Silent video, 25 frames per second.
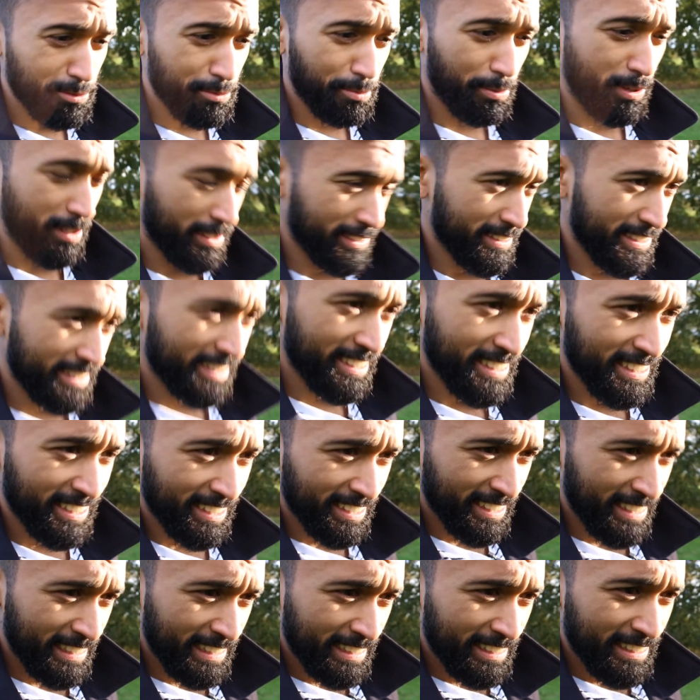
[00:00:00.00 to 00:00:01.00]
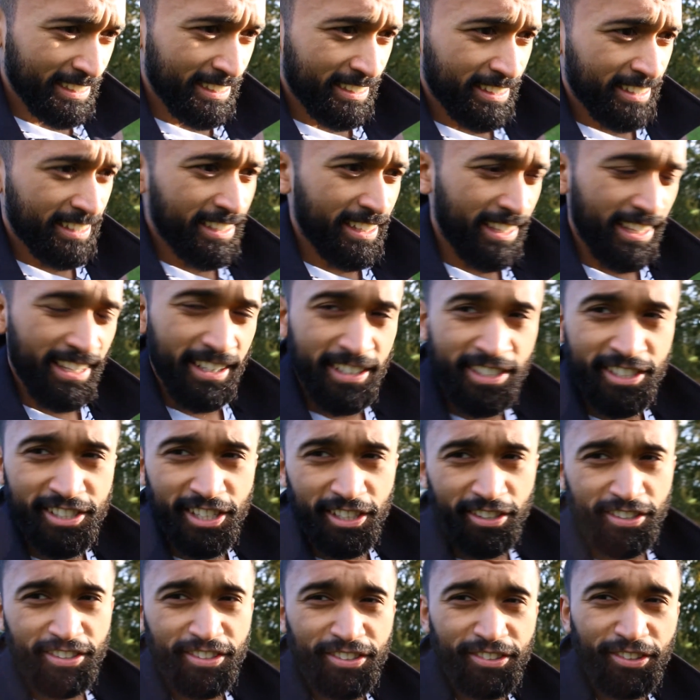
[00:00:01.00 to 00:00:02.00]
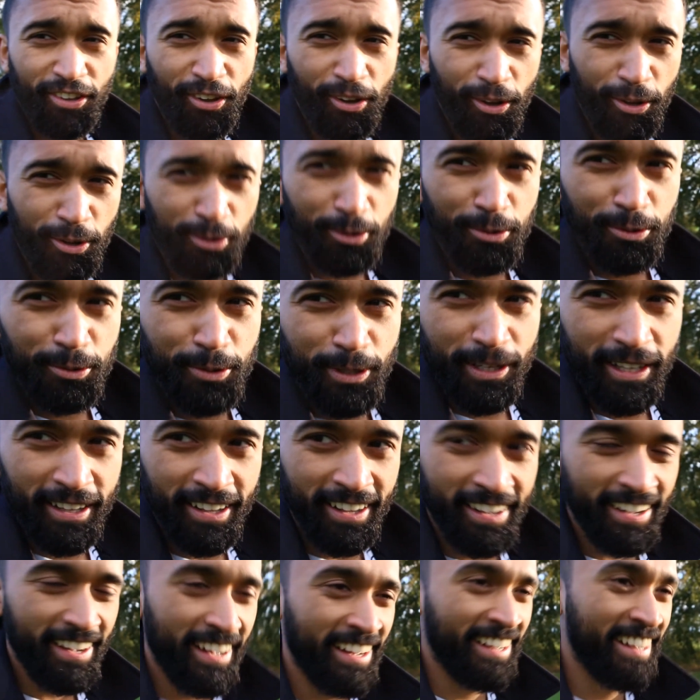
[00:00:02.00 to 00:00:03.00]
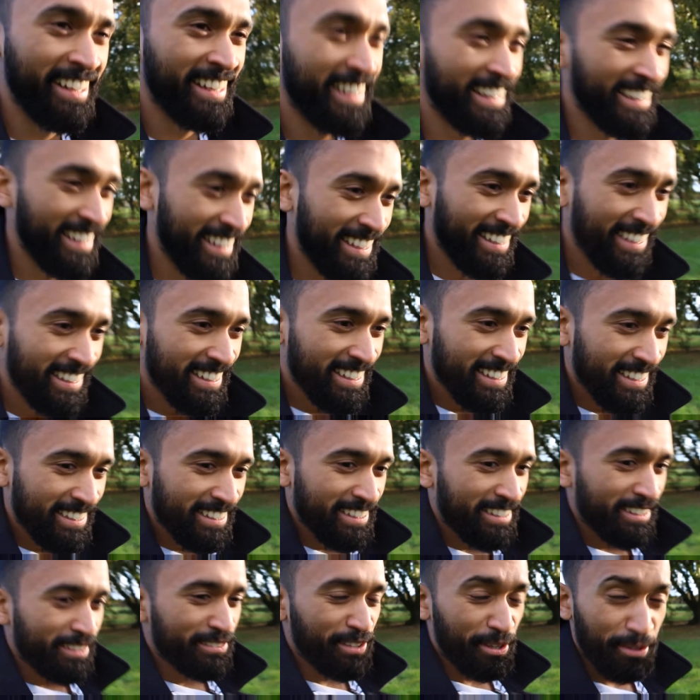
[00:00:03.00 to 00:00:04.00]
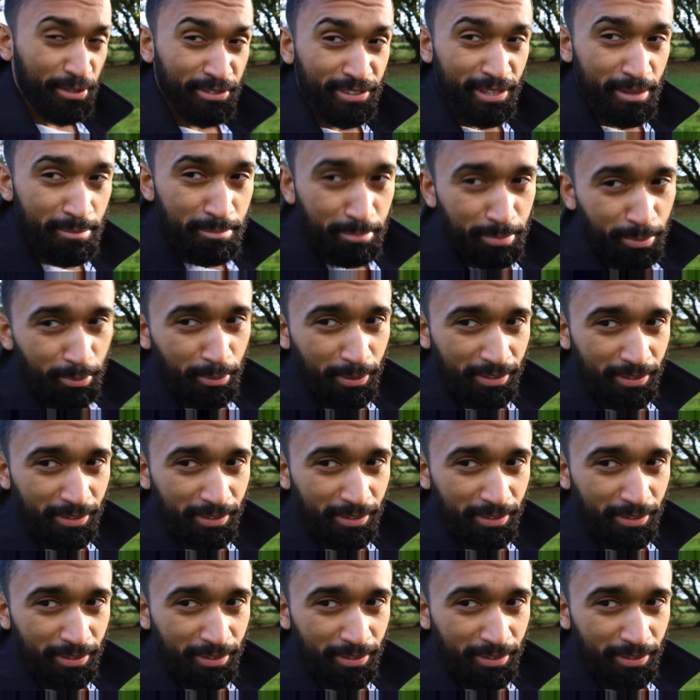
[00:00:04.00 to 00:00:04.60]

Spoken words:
one, it's just so so simple and